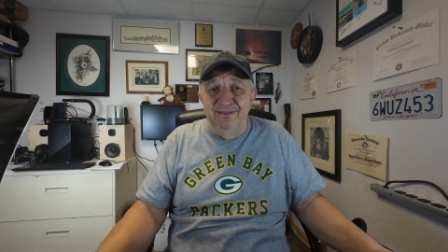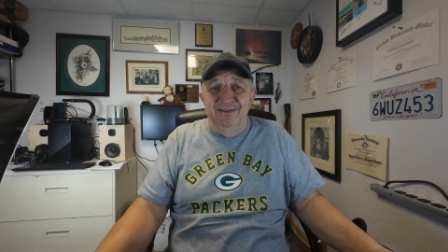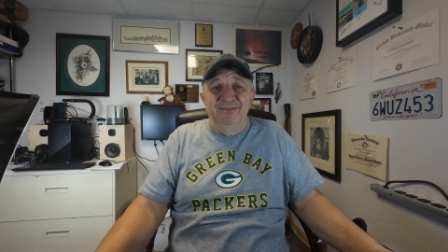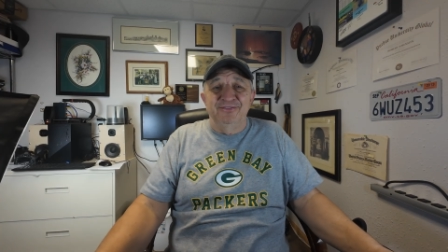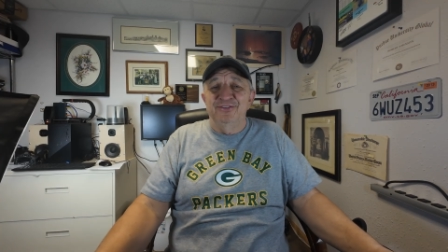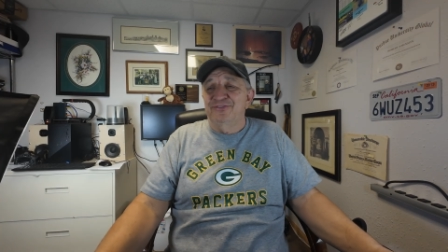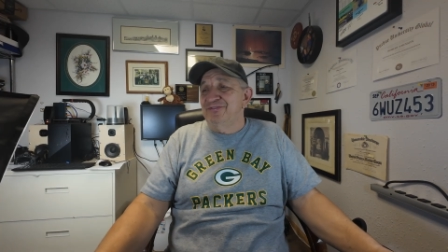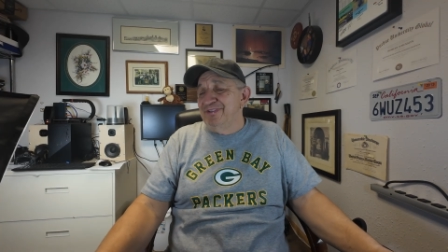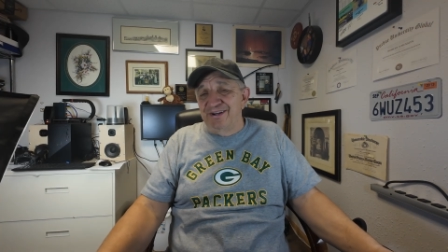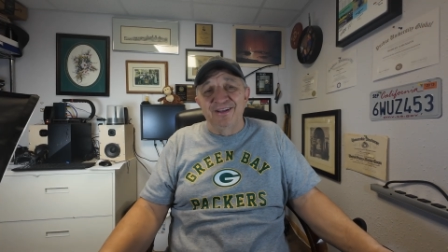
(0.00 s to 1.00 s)
It
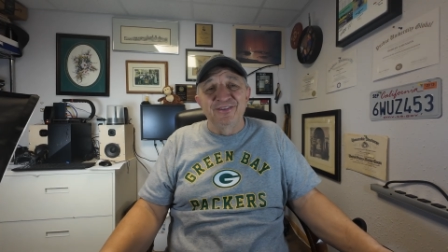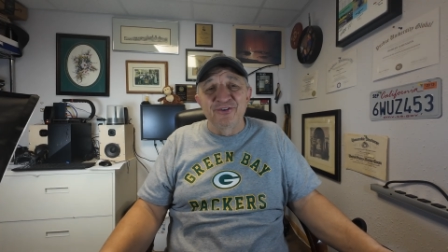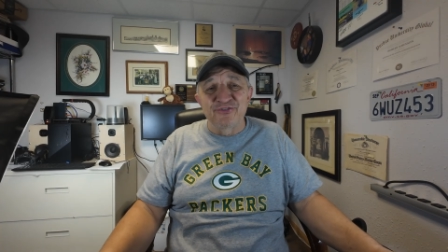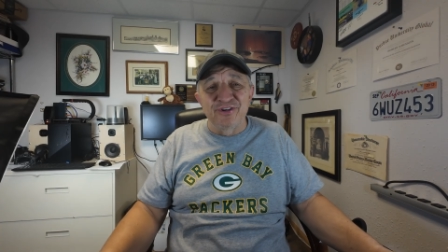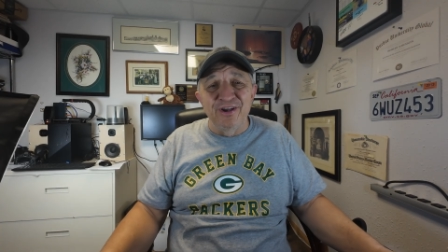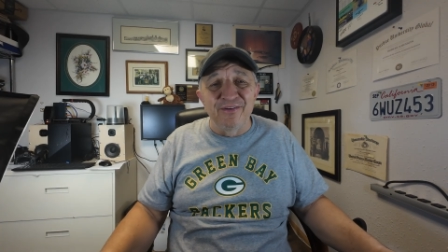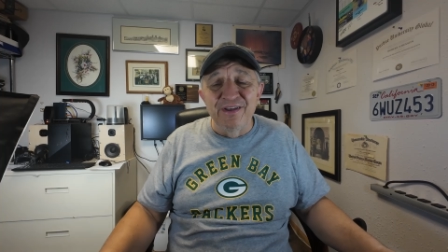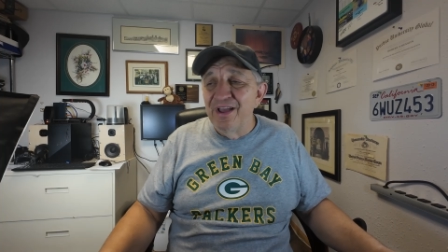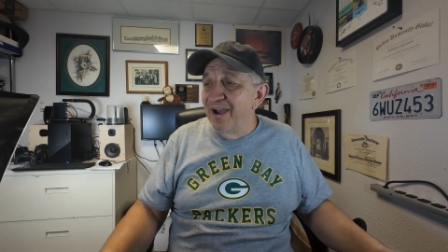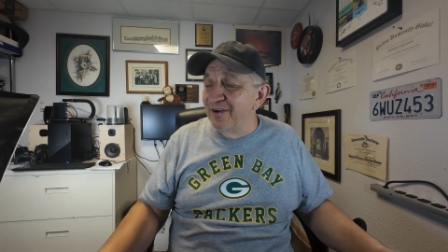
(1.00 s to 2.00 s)
just sat on their
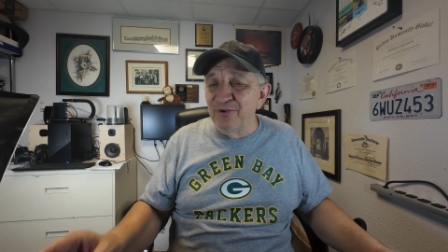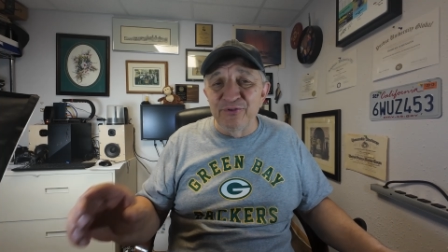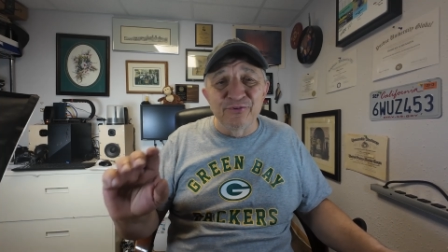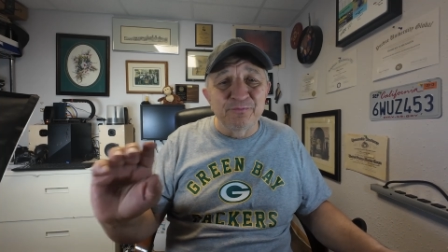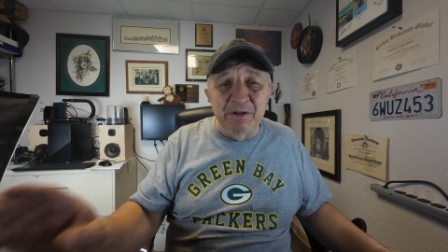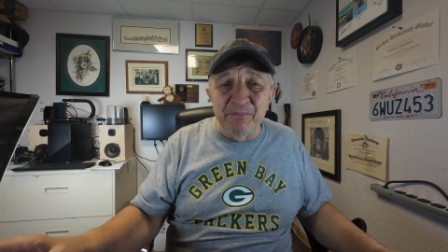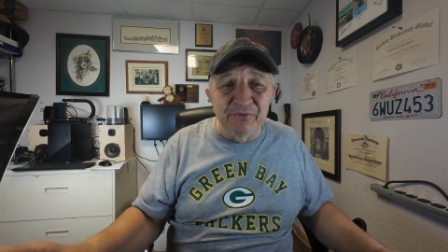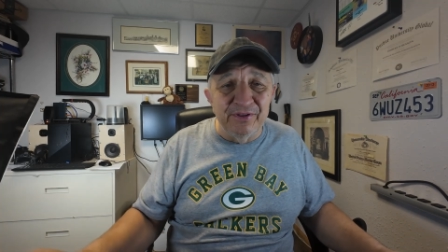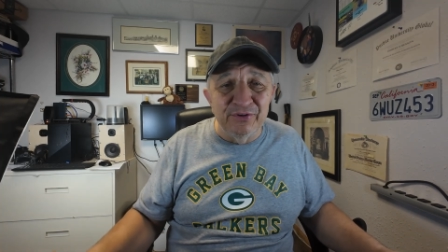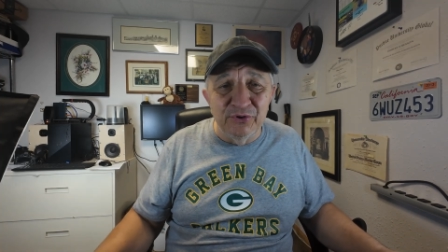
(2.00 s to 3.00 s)
shelf. I know there's
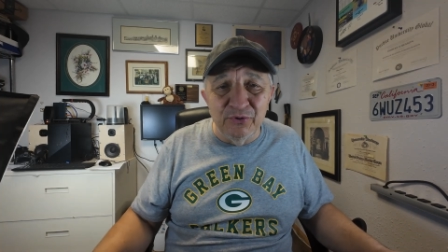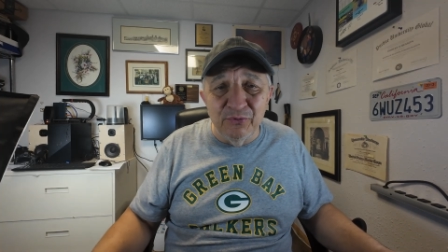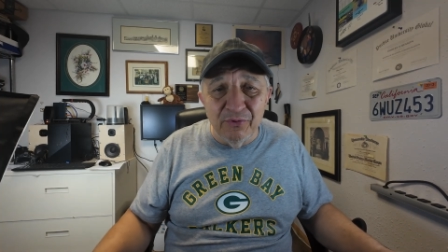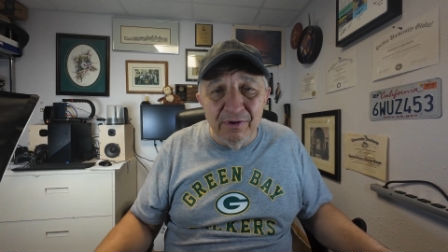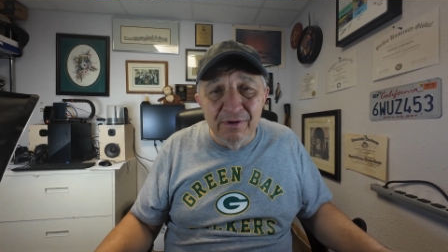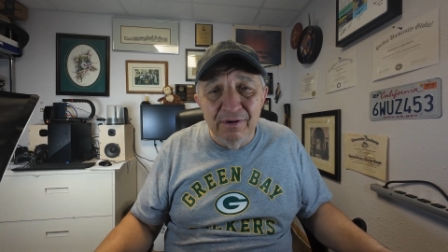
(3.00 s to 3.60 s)
people that do.